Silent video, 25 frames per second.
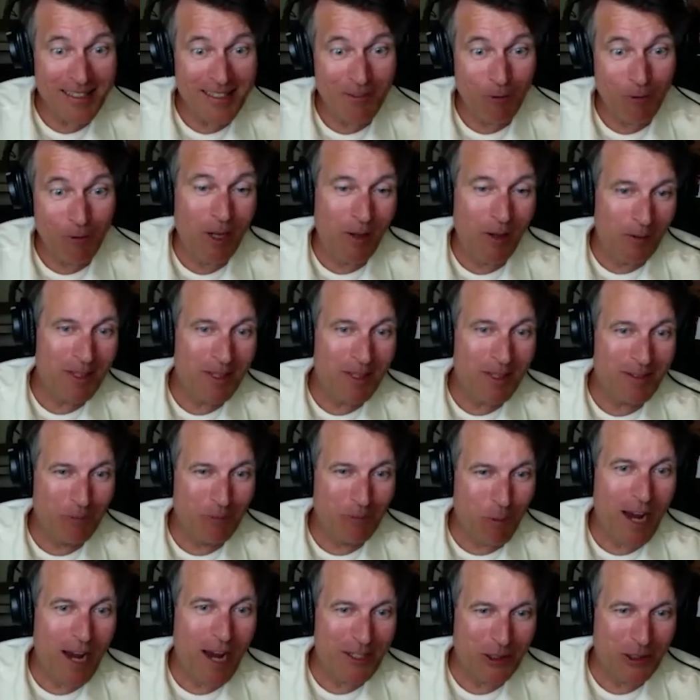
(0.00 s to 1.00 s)
Well,
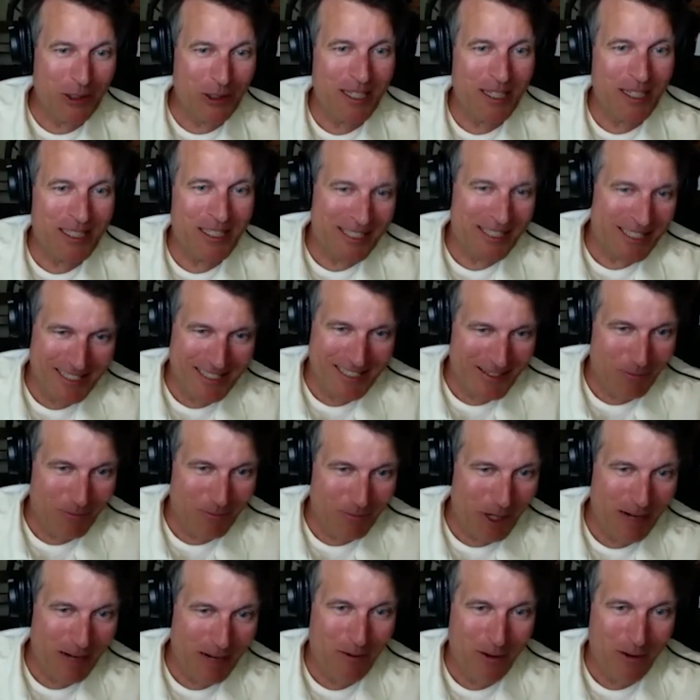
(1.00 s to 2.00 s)
and ride choice, it's
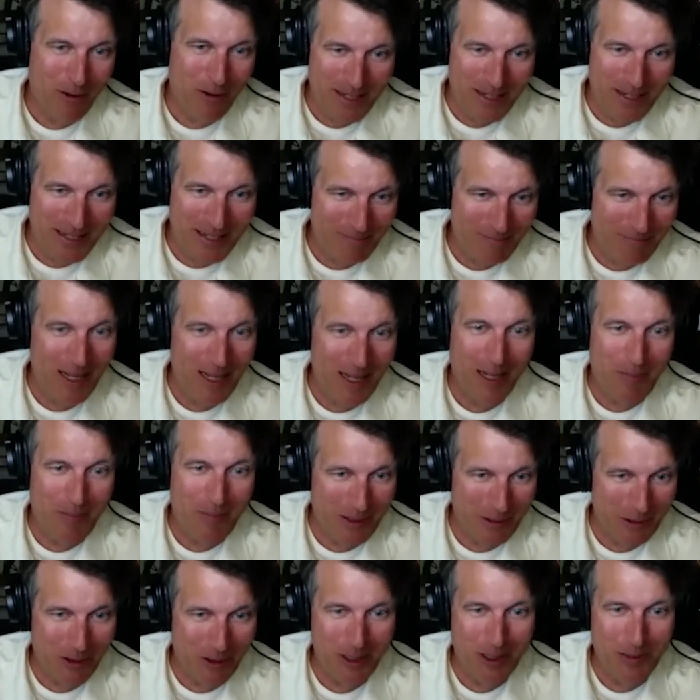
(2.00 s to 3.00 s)
whatever the Valley
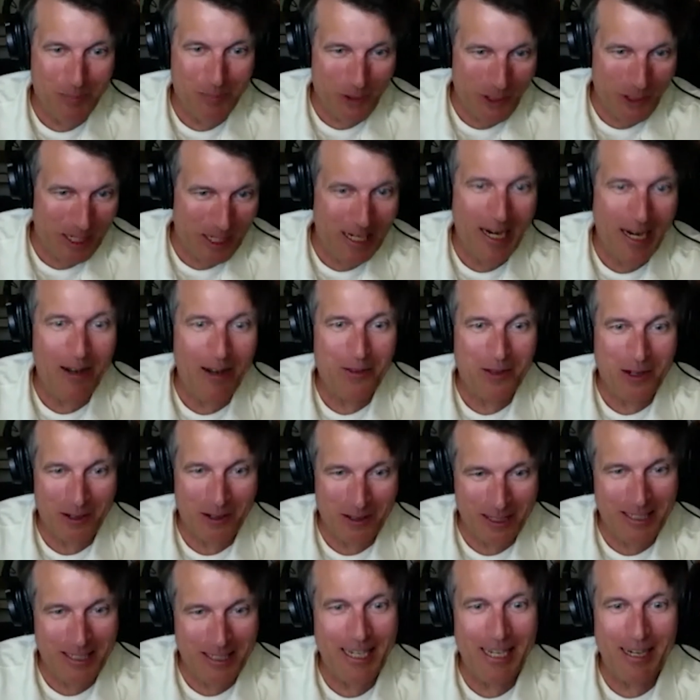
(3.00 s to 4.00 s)
Metro is putting out there
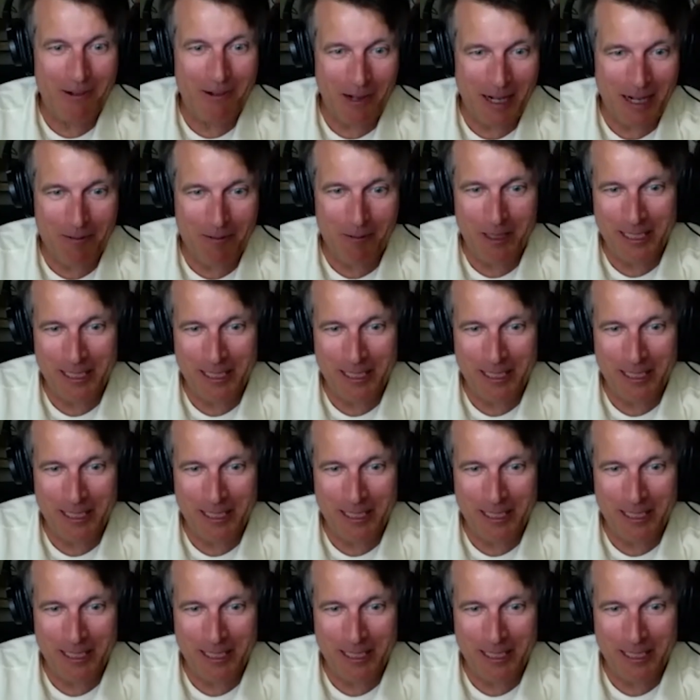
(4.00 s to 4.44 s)
today, right?